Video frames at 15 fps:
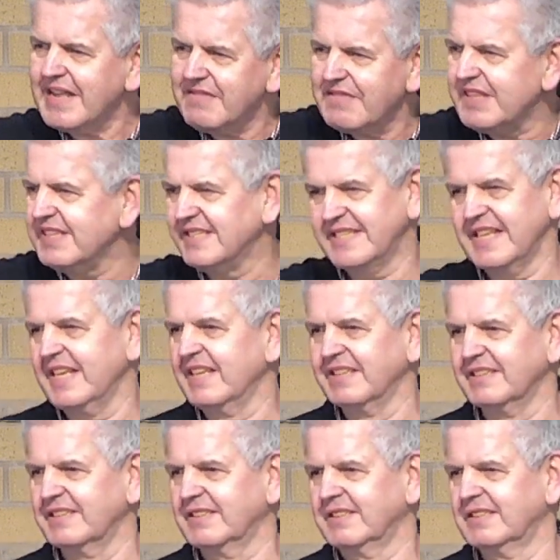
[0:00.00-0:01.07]
of these
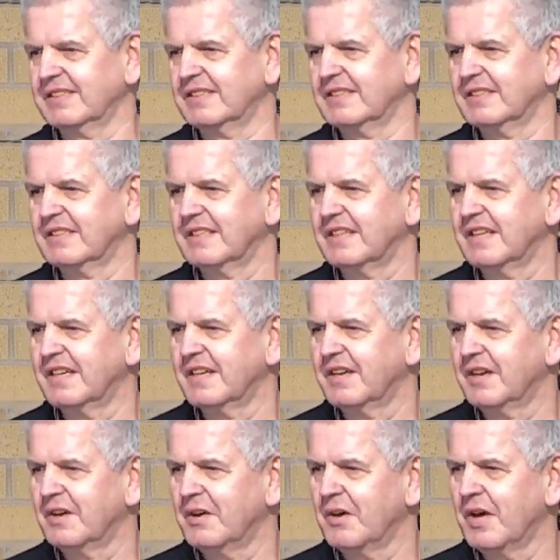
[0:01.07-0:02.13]
things?
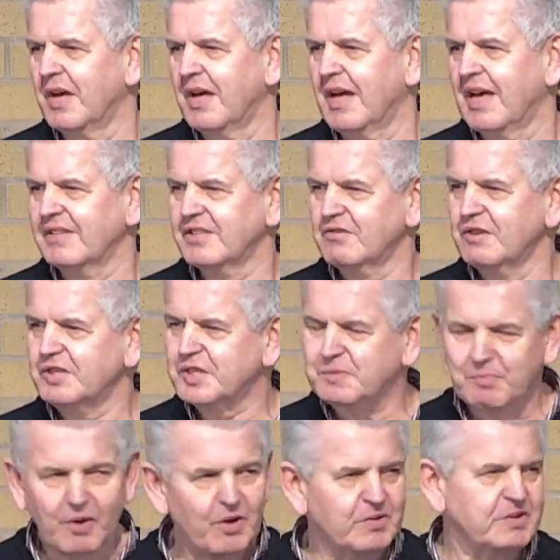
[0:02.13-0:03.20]
As a
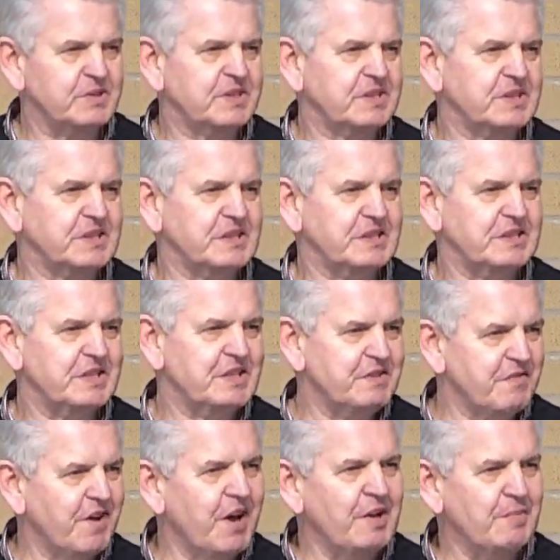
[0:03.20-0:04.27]
response to the
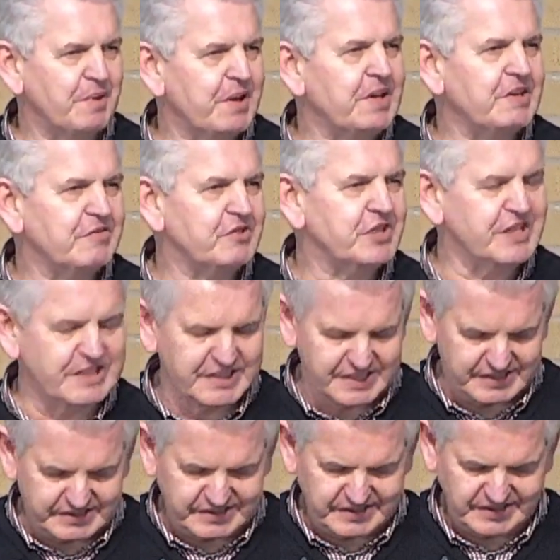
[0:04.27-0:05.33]
divine being of
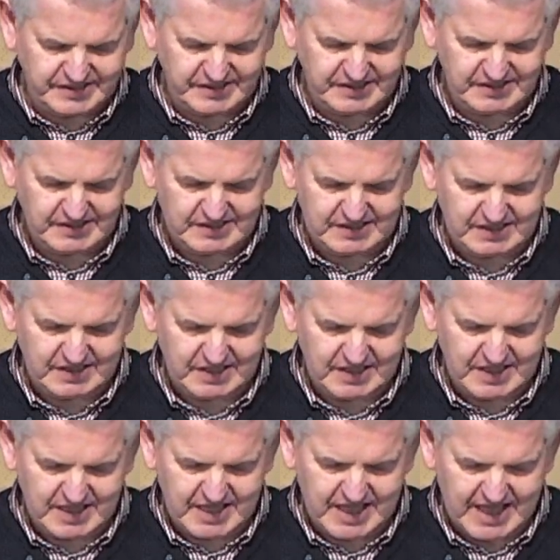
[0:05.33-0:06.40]
Jesus.
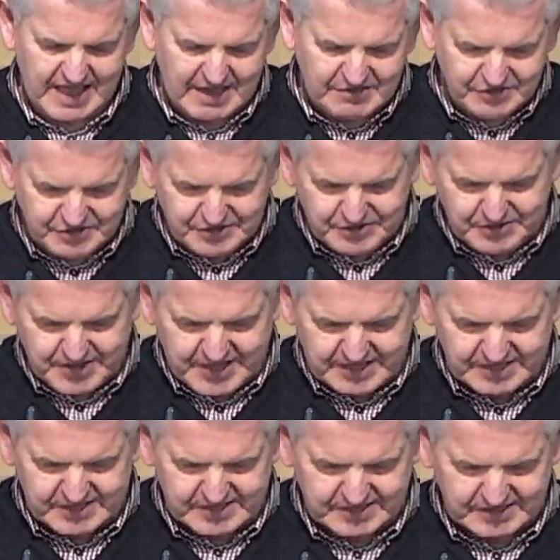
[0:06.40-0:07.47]
How do you do that?